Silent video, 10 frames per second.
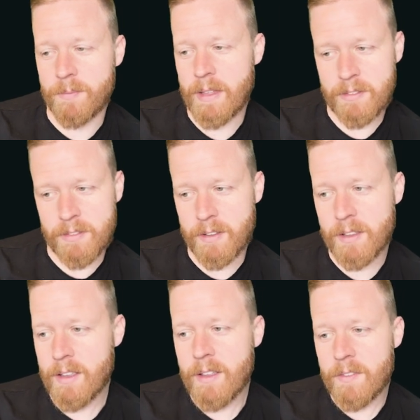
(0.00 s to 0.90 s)
That's the
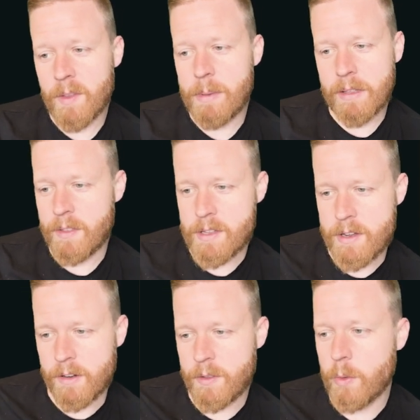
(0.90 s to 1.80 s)
big thing
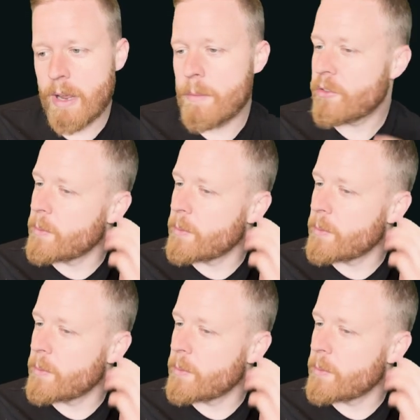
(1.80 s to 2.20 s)
here. The only time this will